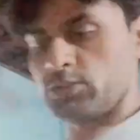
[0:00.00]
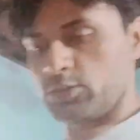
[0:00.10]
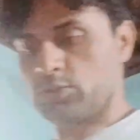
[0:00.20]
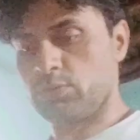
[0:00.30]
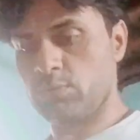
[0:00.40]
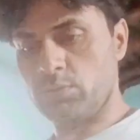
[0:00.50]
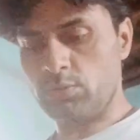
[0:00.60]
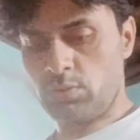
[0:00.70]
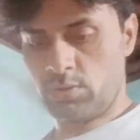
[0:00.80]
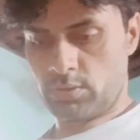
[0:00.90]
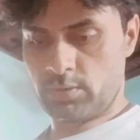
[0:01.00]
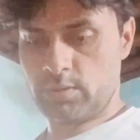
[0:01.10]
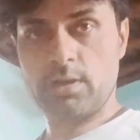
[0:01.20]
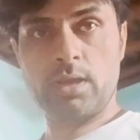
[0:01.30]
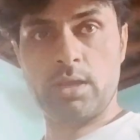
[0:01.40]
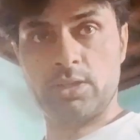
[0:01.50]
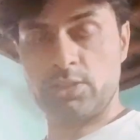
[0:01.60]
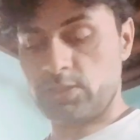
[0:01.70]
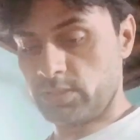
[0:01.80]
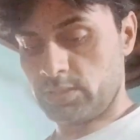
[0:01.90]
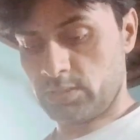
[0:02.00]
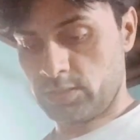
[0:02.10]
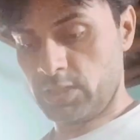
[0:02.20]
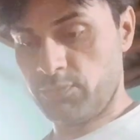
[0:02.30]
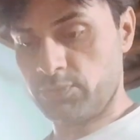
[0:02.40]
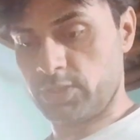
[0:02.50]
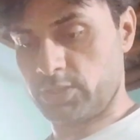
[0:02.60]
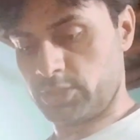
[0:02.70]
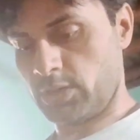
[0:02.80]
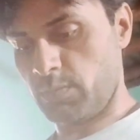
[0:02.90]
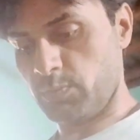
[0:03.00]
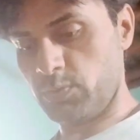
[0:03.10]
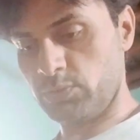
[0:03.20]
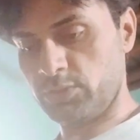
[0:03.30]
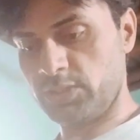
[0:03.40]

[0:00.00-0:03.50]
So sift it. I'm going to